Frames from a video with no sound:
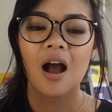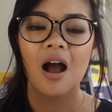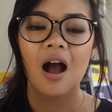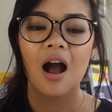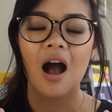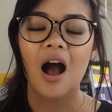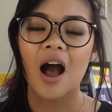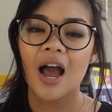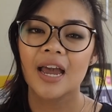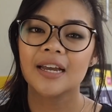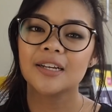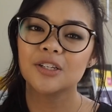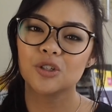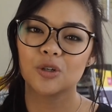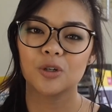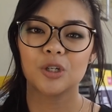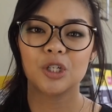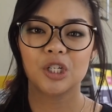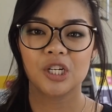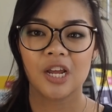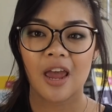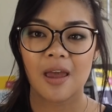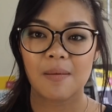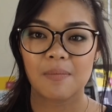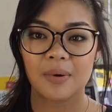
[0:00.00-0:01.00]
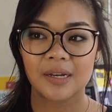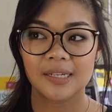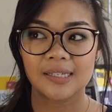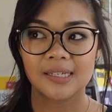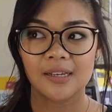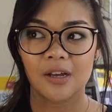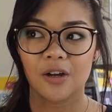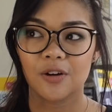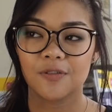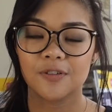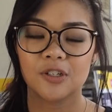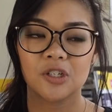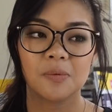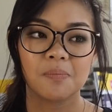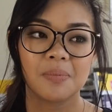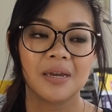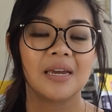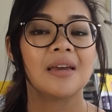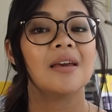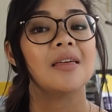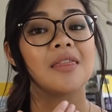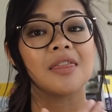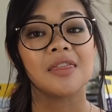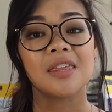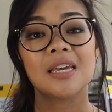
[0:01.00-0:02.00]
I associate myself to
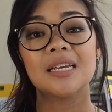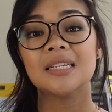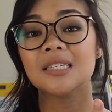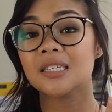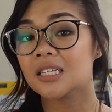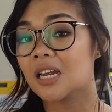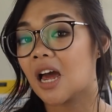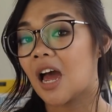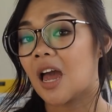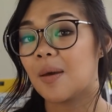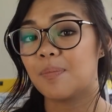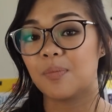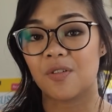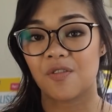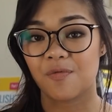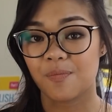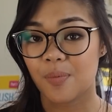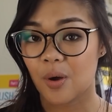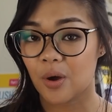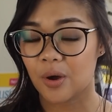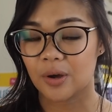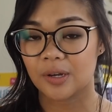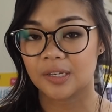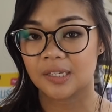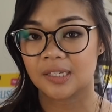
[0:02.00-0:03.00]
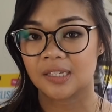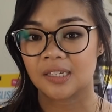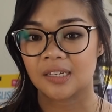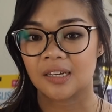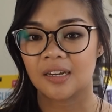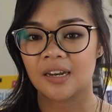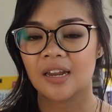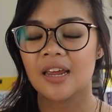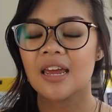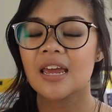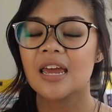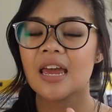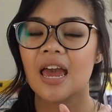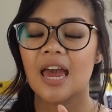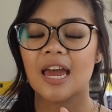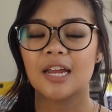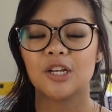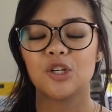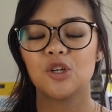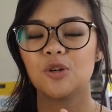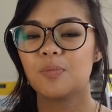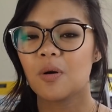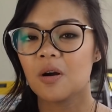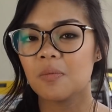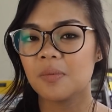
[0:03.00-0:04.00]
be this type of person, and
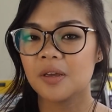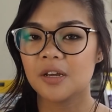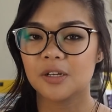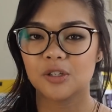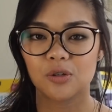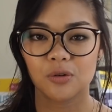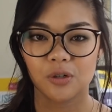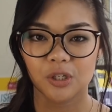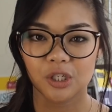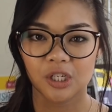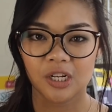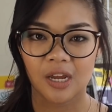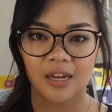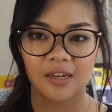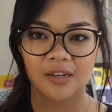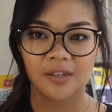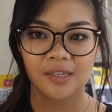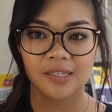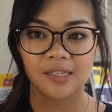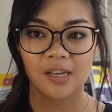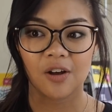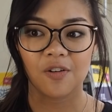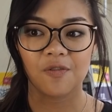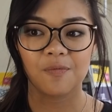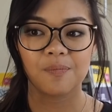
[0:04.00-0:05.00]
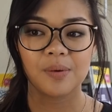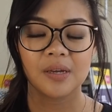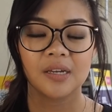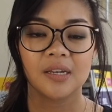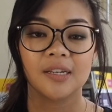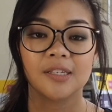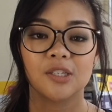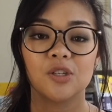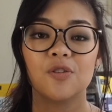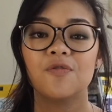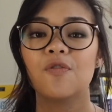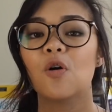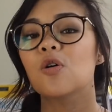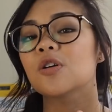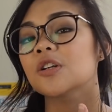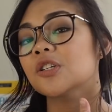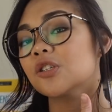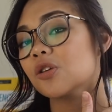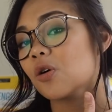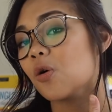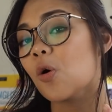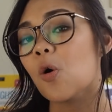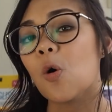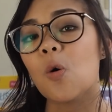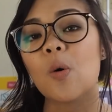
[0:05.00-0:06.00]
you probably associate yourself because you've just
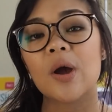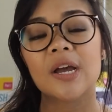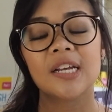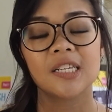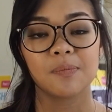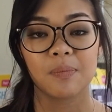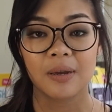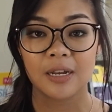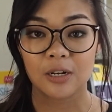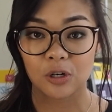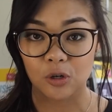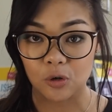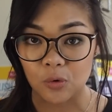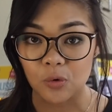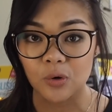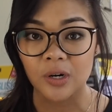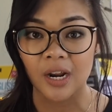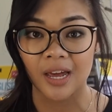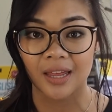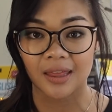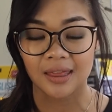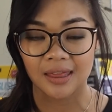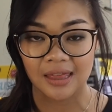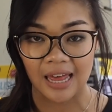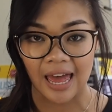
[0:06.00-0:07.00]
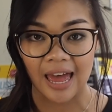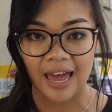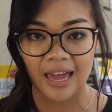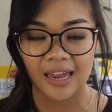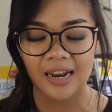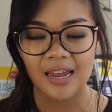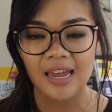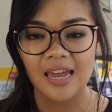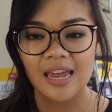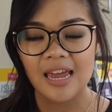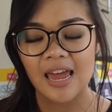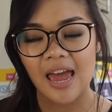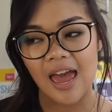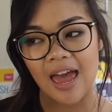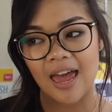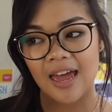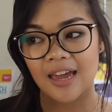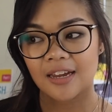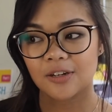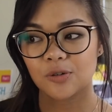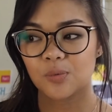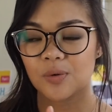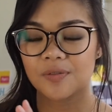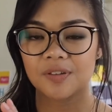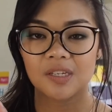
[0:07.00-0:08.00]
always been good at that.
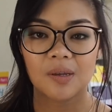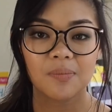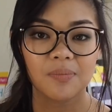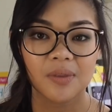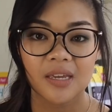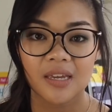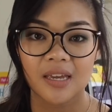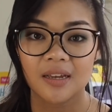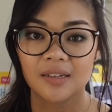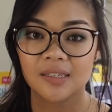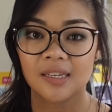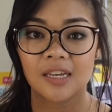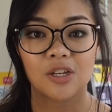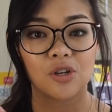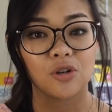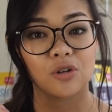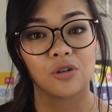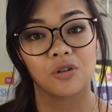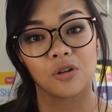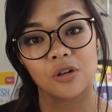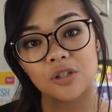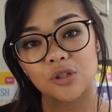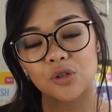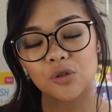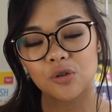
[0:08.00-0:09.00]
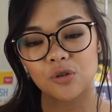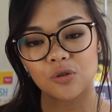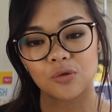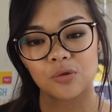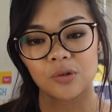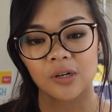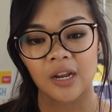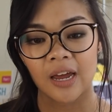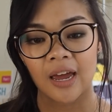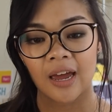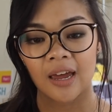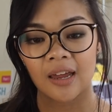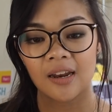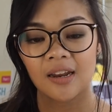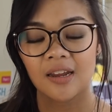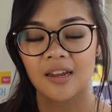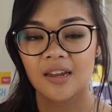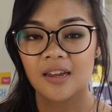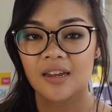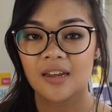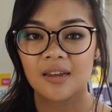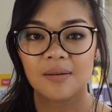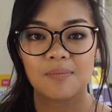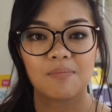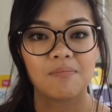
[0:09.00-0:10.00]
And with something else that you're not so good at,
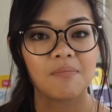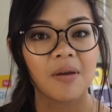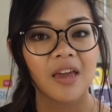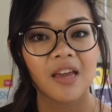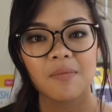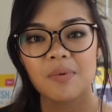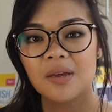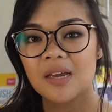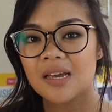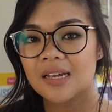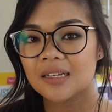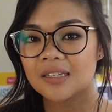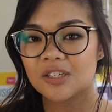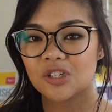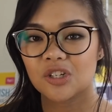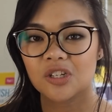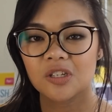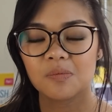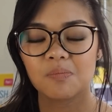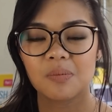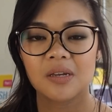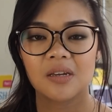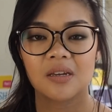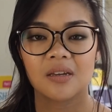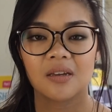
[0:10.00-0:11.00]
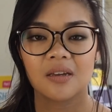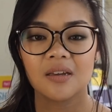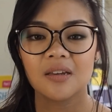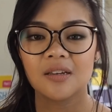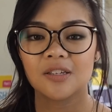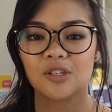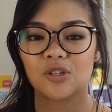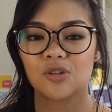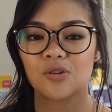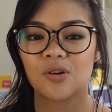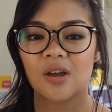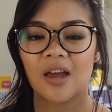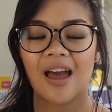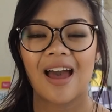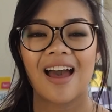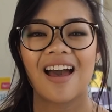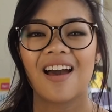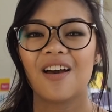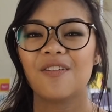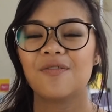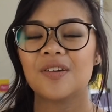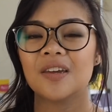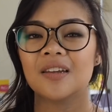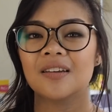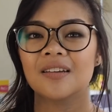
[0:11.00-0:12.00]
maybe it's just because you
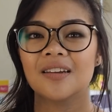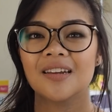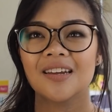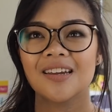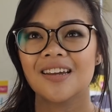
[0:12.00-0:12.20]
haven't,